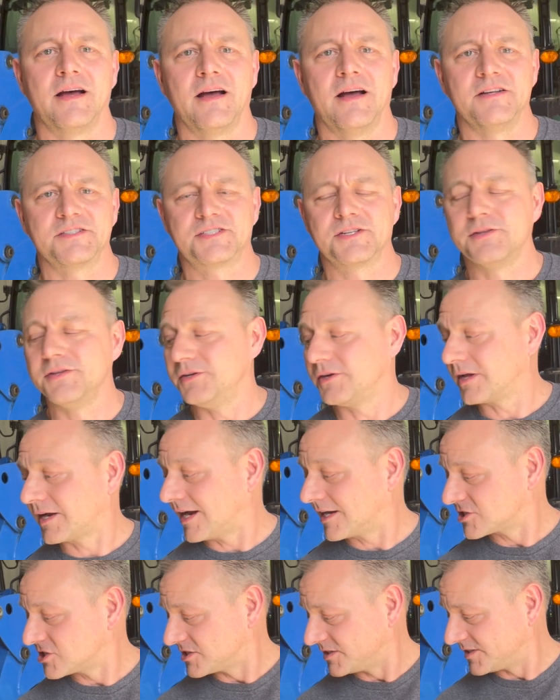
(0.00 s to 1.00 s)
so that you can
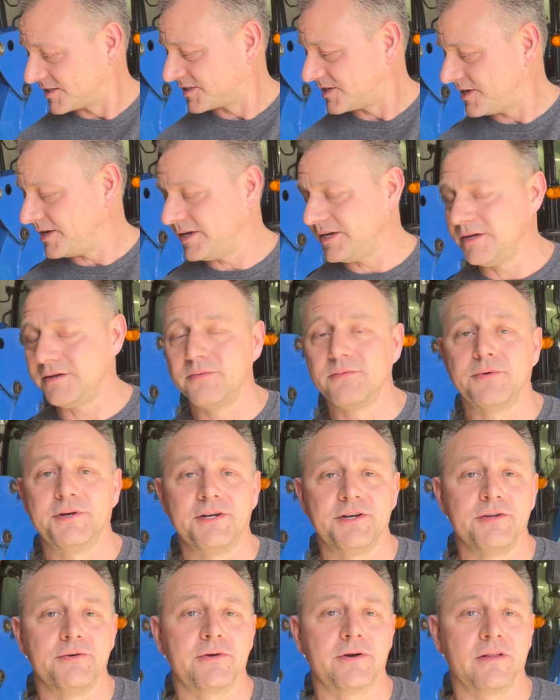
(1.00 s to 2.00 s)
actually see when
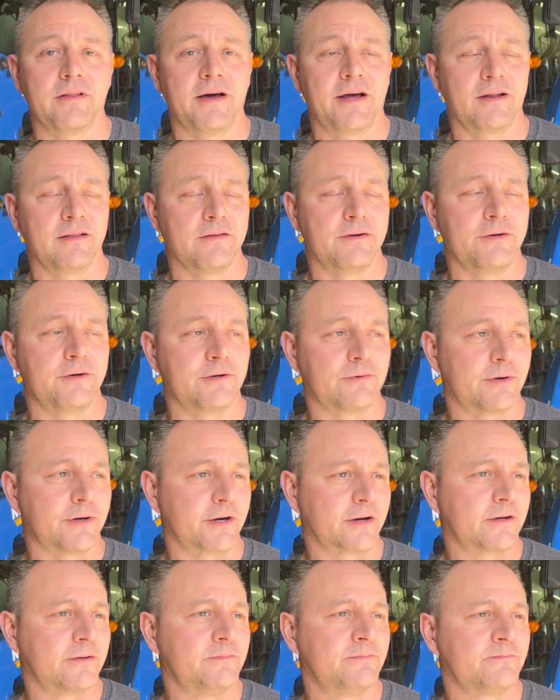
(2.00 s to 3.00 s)
you're doing a lot of loader
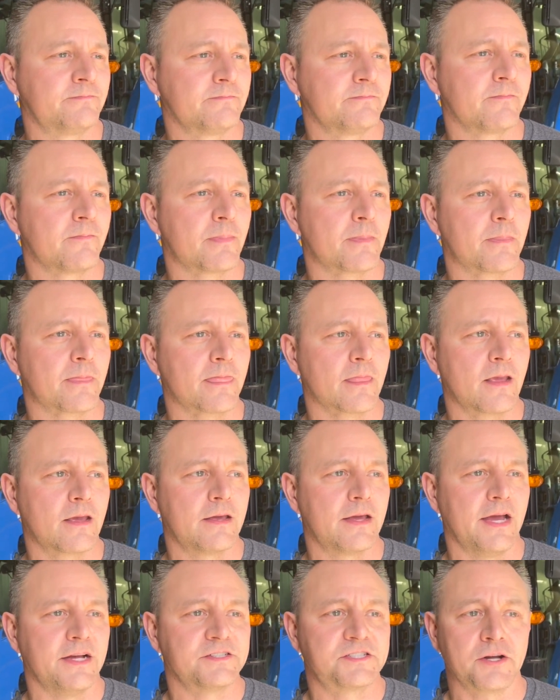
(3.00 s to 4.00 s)
work.
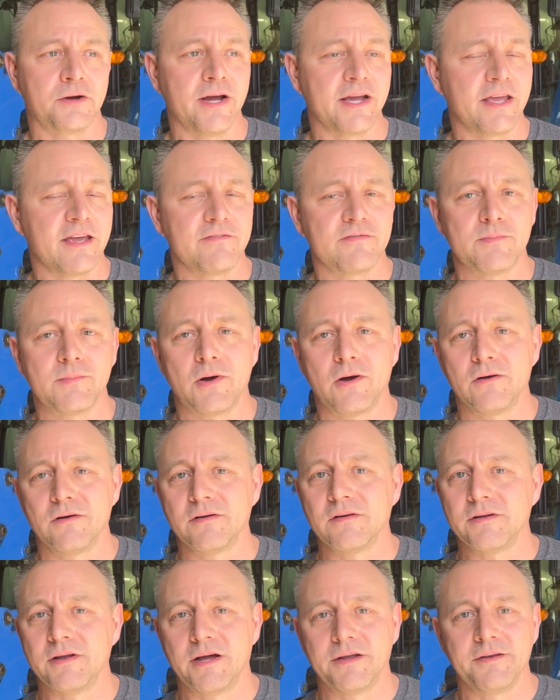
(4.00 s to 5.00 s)
And so I gave them all
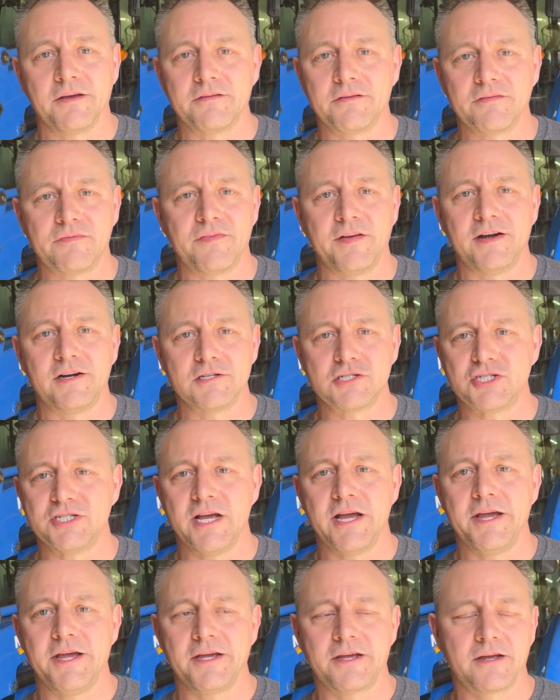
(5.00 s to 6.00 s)
another fair
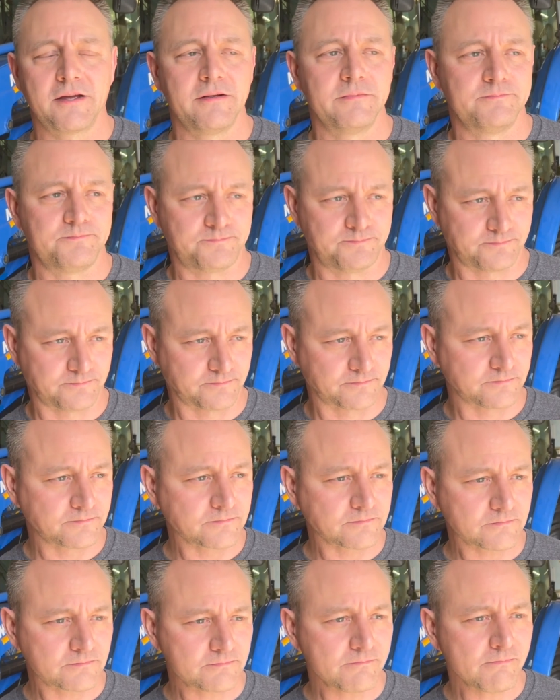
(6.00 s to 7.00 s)
shake.
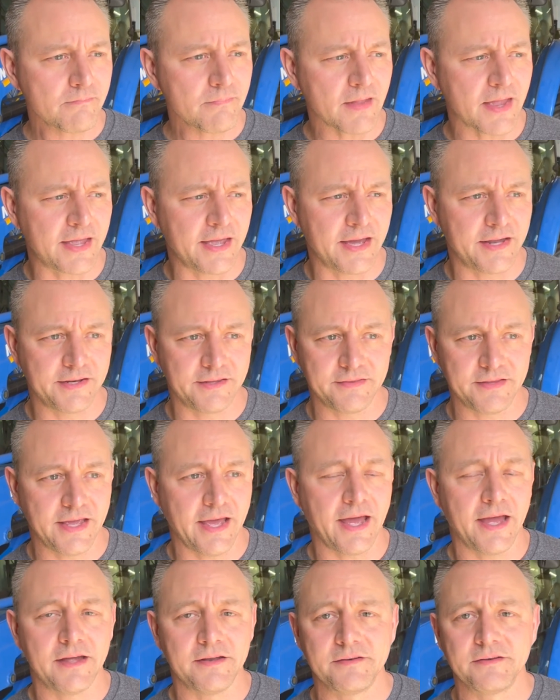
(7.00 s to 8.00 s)
And in the
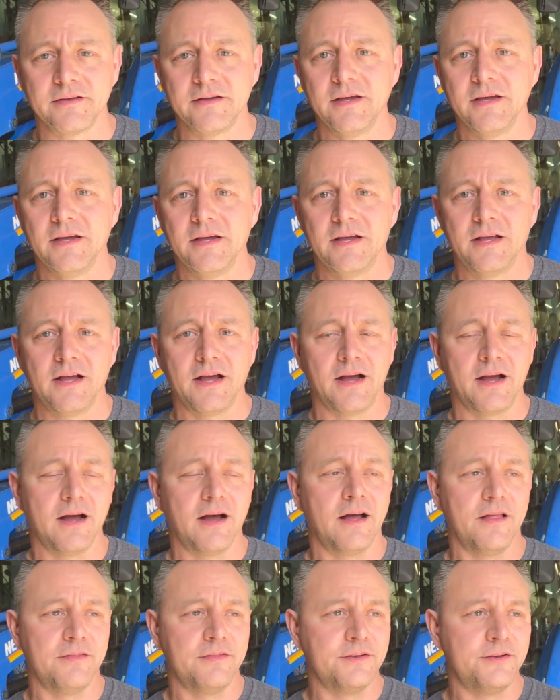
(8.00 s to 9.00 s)
end,
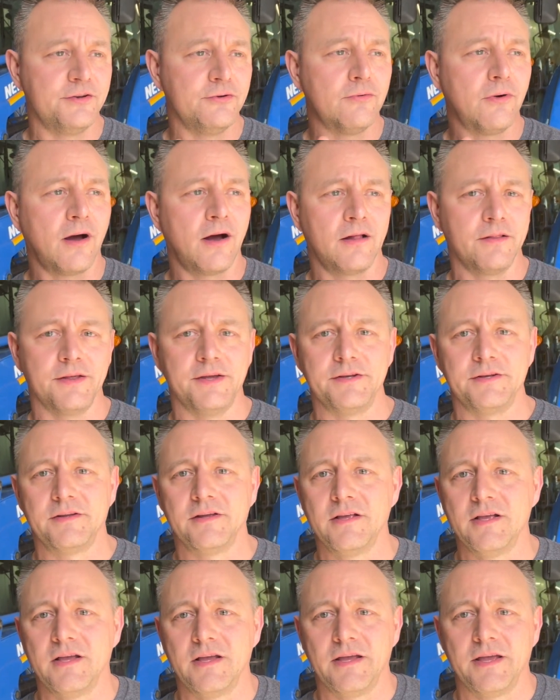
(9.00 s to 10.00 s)
the New Holland,
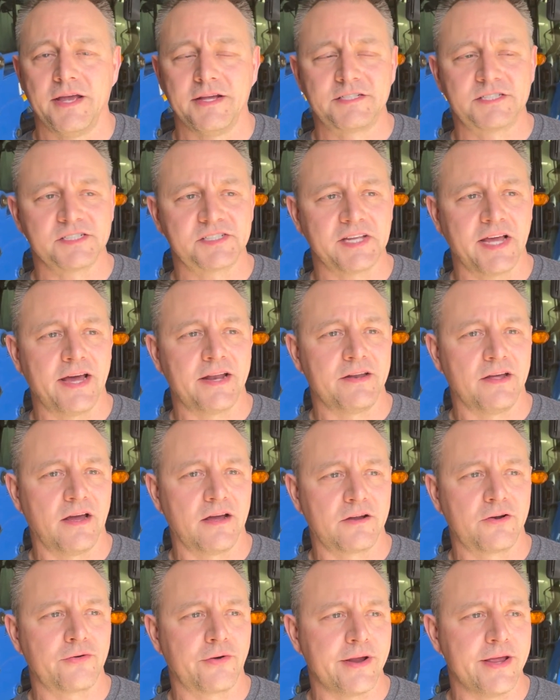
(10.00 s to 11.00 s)
it just had a
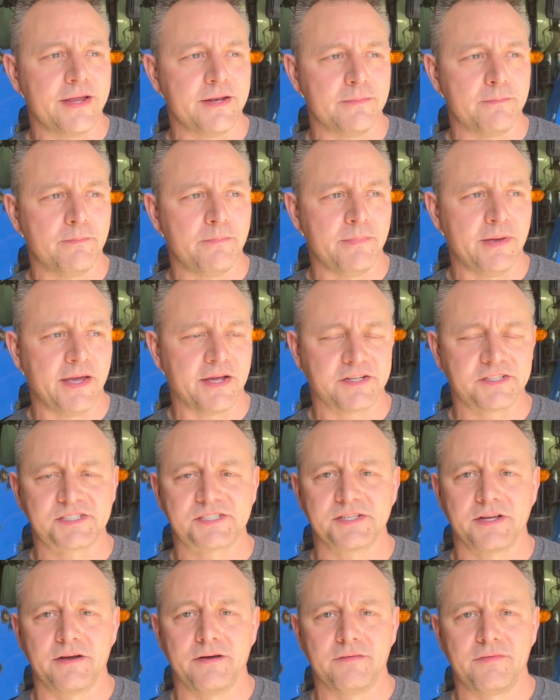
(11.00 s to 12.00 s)
great mix
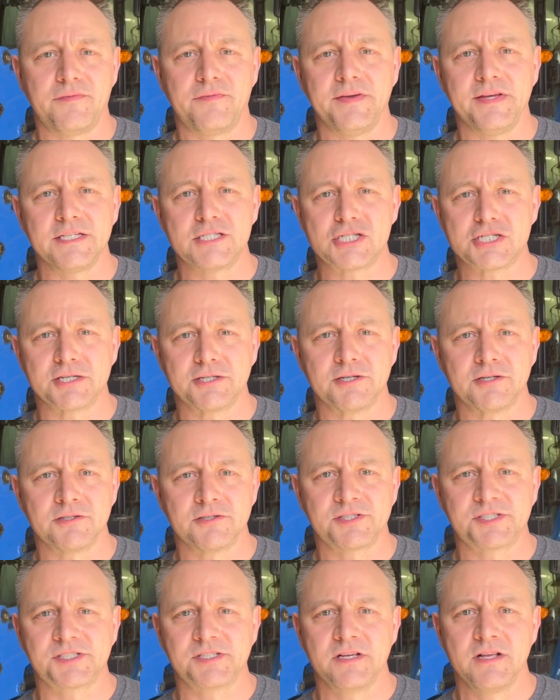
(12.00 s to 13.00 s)
of
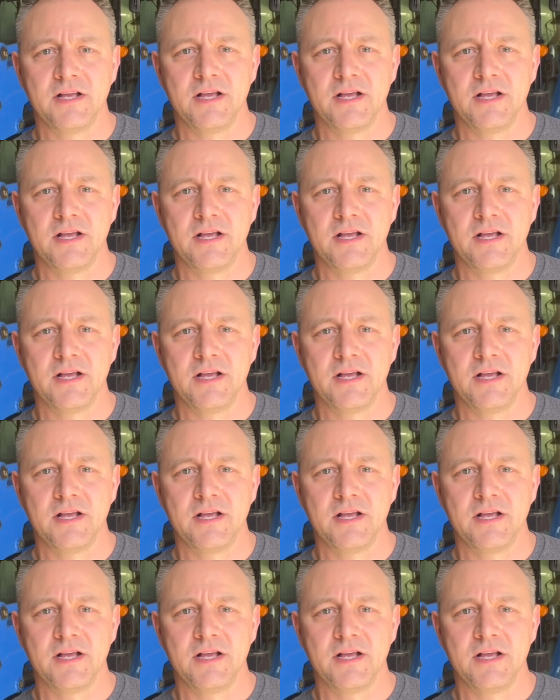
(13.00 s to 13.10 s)
features.